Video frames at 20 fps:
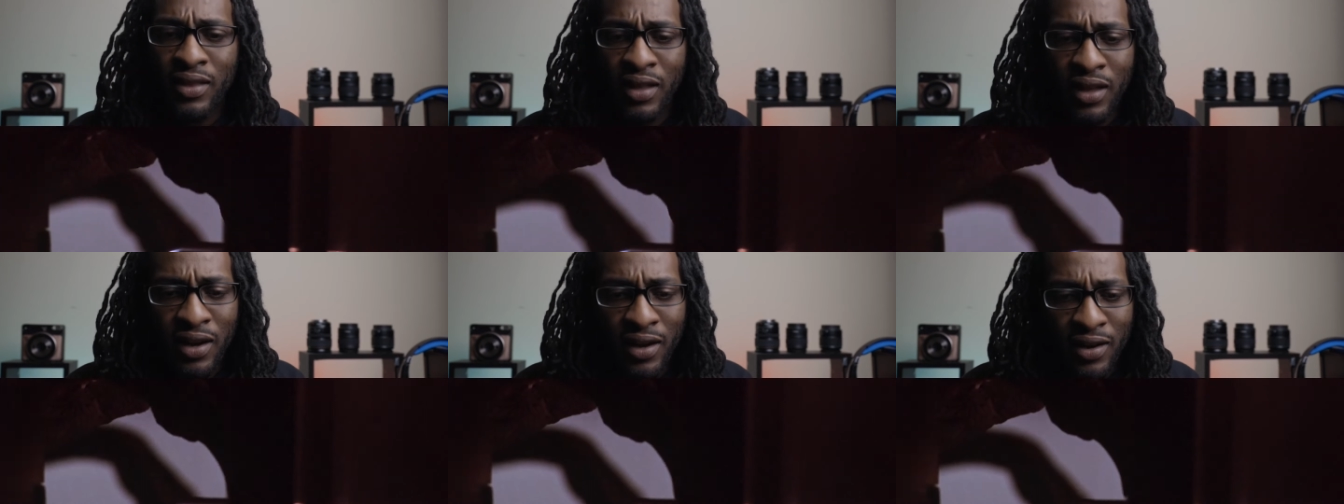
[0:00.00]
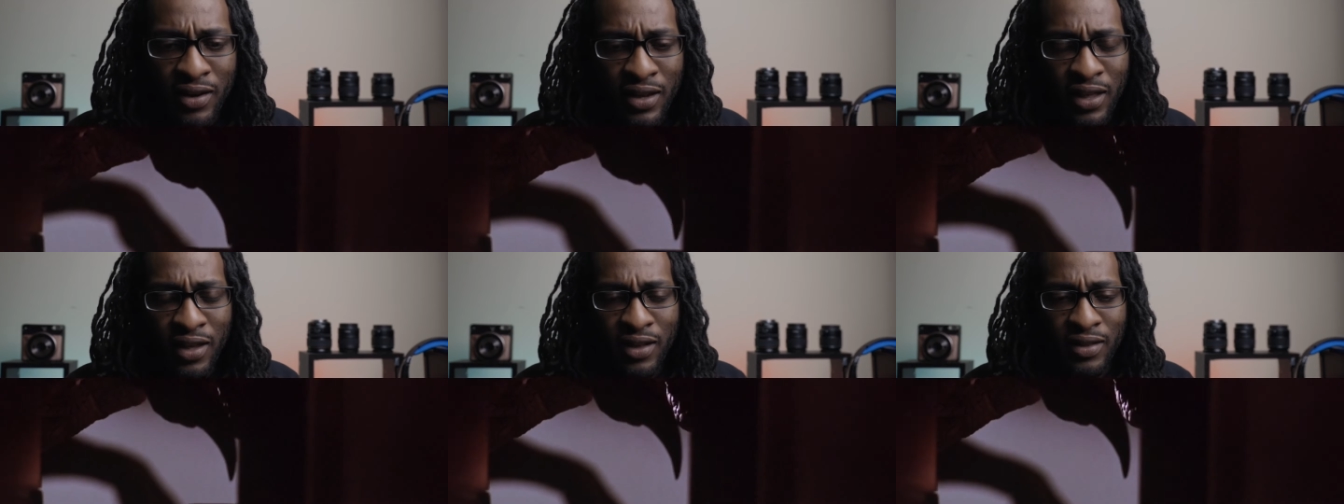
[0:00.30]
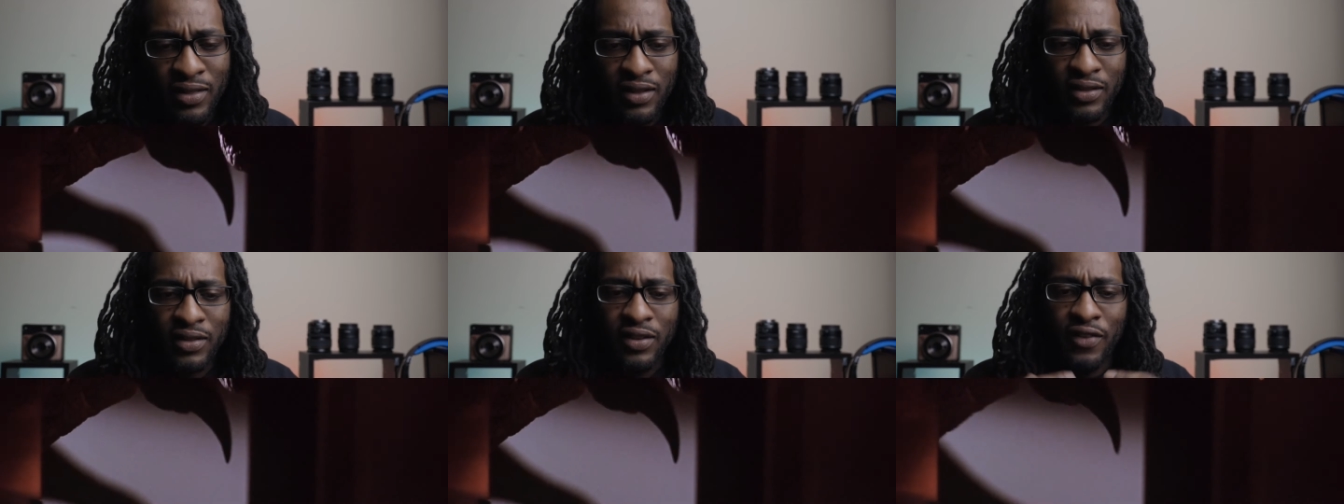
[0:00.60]
They're, they're,
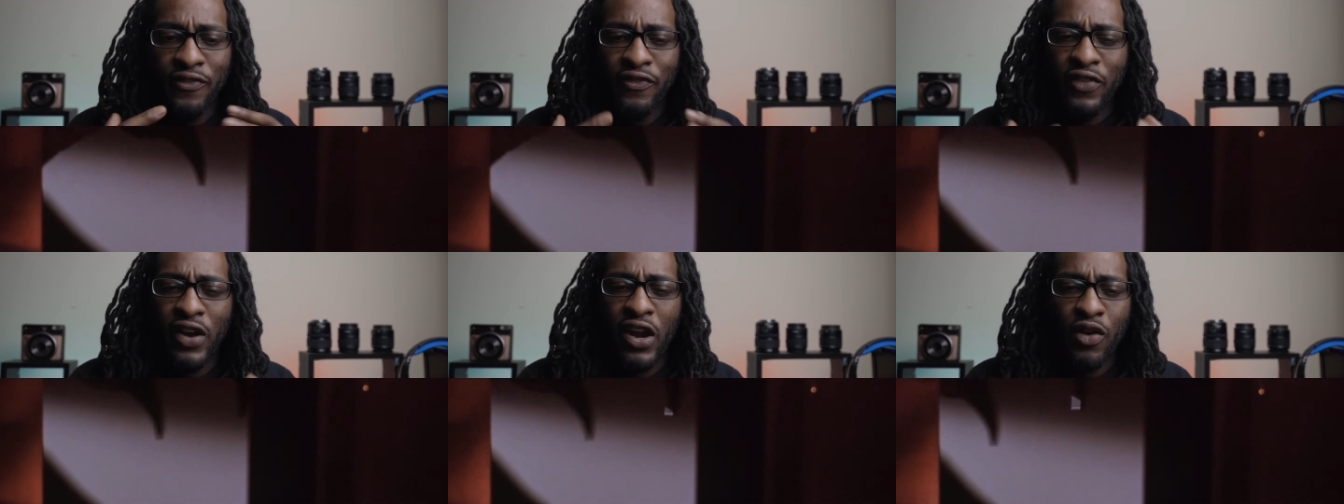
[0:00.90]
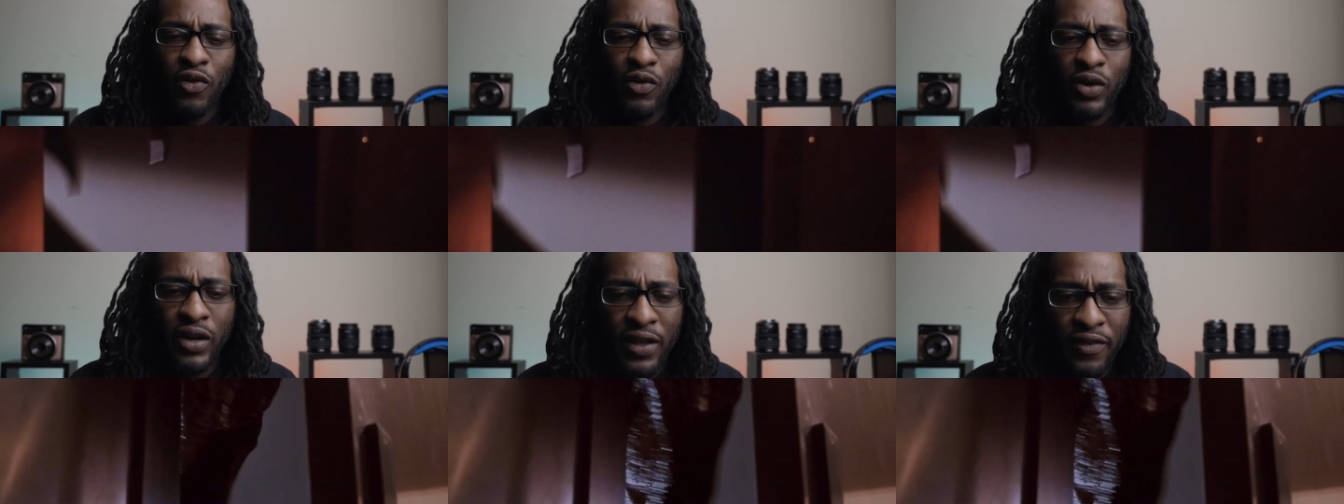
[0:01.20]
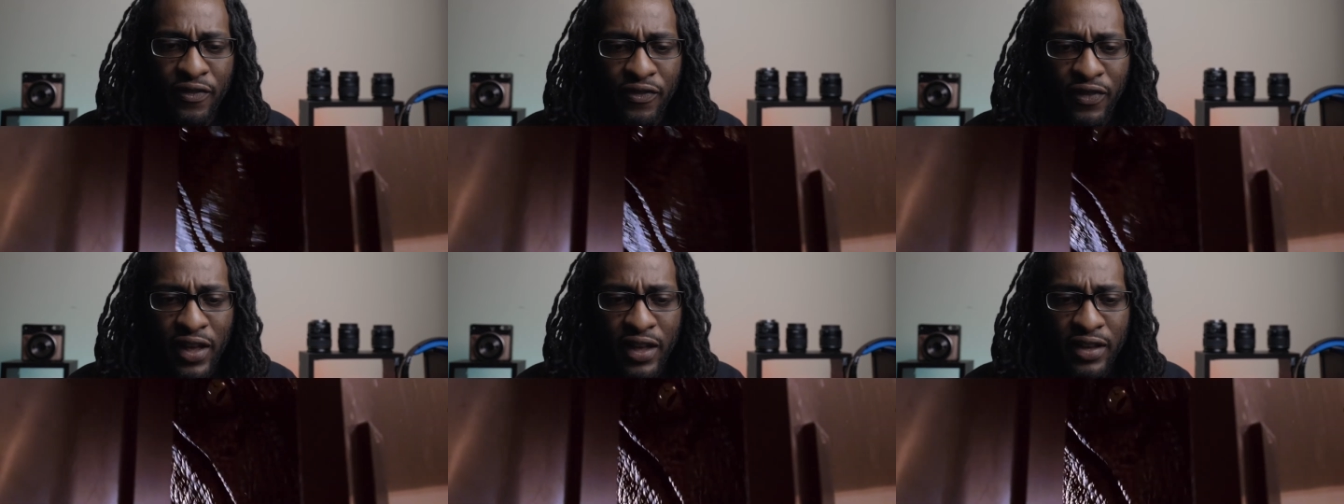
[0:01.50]
the, the fear on
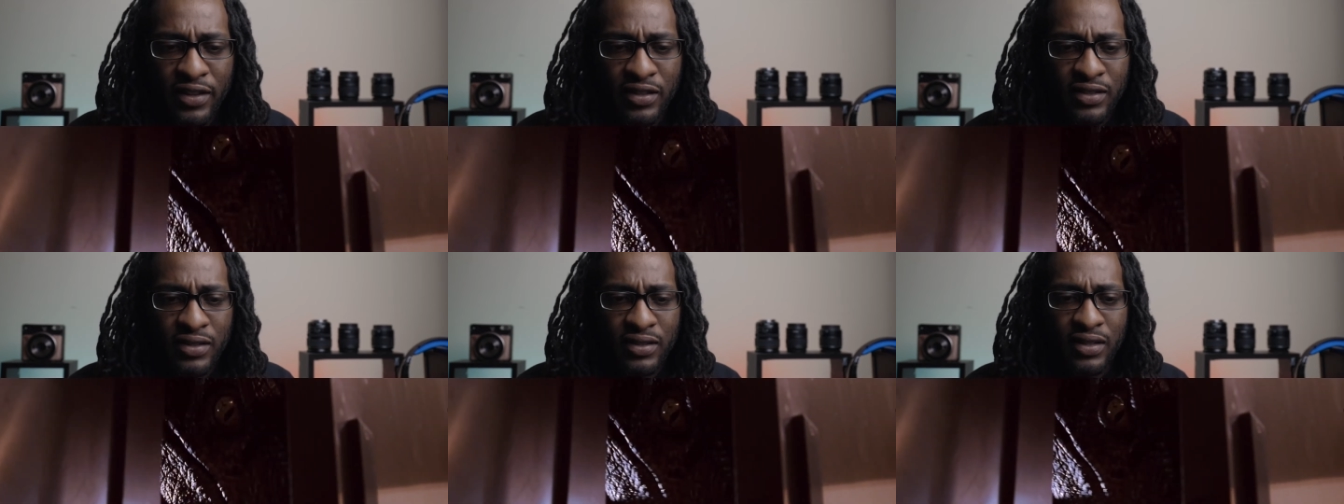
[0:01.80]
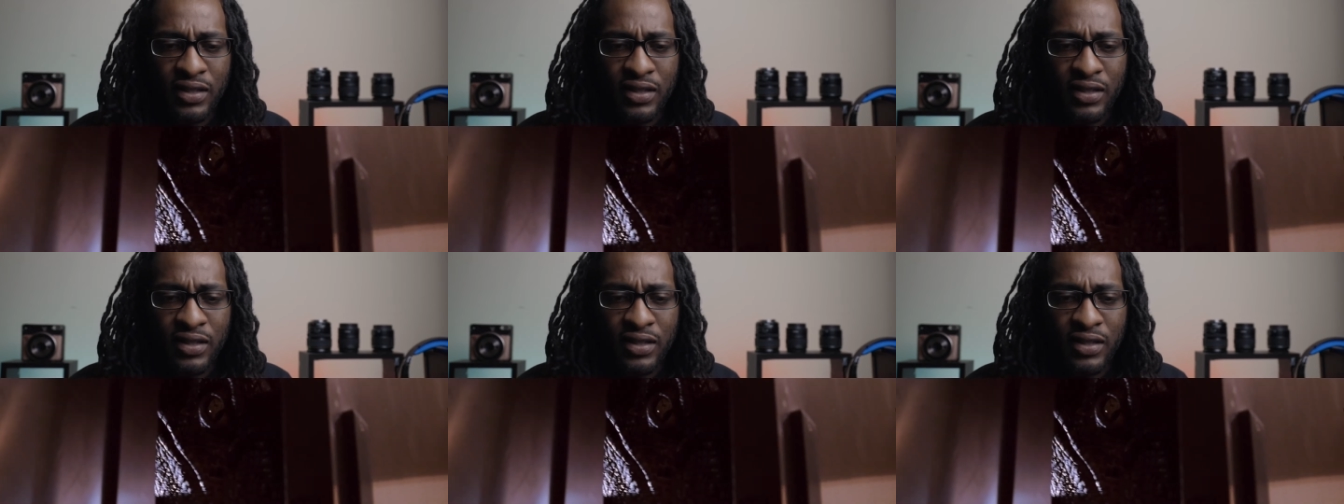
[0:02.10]
their face,